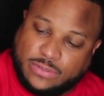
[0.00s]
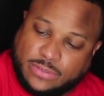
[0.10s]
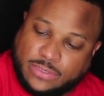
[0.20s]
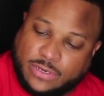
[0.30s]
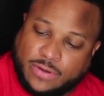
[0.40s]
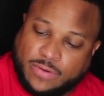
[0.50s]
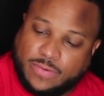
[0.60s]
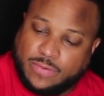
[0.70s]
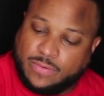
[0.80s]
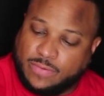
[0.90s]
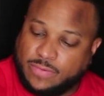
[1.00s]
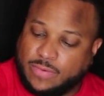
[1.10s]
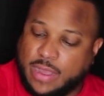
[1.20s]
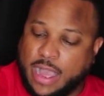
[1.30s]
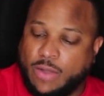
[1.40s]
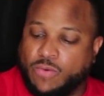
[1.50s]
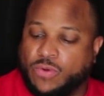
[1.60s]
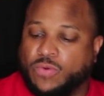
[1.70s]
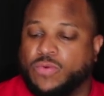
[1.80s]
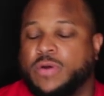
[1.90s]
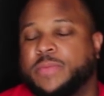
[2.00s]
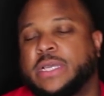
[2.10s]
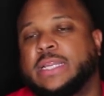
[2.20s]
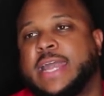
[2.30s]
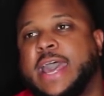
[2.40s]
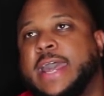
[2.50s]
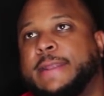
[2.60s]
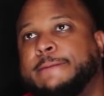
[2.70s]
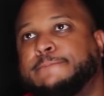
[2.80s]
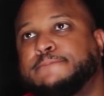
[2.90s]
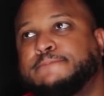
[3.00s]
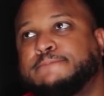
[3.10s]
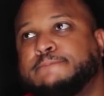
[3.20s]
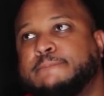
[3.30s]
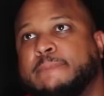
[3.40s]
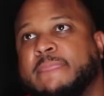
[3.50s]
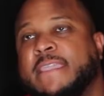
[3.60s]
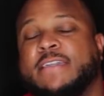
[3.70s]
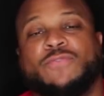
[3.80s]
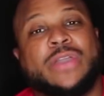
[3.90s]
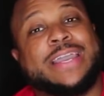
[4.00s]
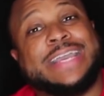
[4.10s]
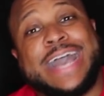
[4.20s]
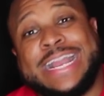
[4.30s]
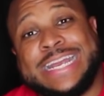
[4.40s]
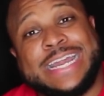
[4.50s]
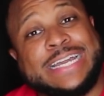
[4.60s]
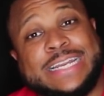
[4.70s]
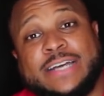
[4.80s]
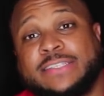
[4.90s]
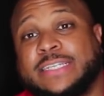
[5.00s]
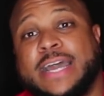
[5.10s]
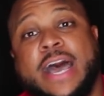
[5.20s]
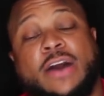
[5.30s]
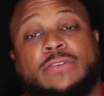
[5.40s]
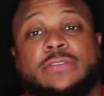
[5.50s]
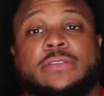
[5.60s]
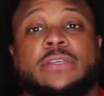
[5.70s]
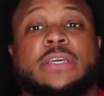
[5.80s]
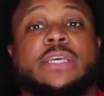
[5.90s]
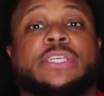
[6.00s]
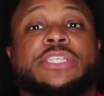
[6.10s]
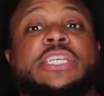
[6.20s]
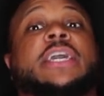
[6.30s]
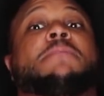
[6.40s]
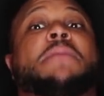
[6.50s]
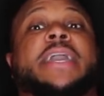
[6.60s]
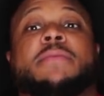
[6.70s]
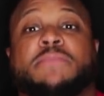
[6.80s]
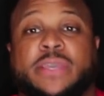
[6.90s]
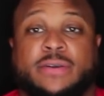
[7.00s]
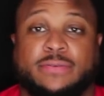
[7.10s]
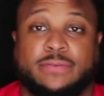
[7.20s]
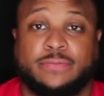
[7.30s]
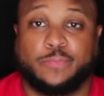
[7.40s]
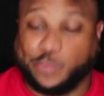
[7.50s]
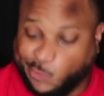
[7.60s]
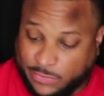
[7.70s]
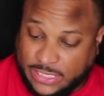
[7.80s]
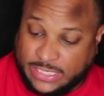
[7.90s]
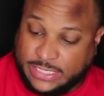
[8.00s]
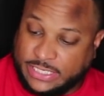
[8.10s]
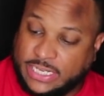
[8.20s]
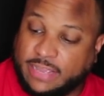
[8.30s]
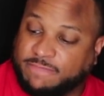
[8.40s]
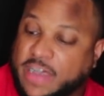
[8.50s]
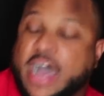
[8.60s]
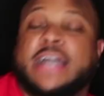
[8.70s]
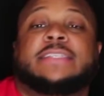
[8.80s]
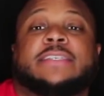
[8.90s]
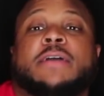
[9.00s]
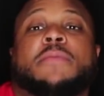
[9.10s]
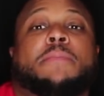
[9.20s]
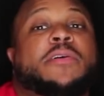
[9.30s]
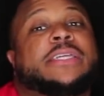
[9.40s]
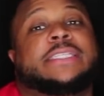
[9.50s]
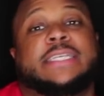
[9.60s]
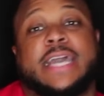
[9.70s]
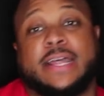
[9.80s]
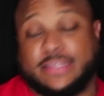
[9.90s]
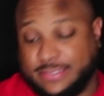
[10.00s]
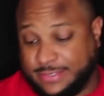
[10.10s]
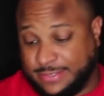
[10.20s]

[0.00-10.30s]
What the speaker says: you know, I want a woman that, if we ain't got nothing else in the house, she can make a meal. She can find something and put it together.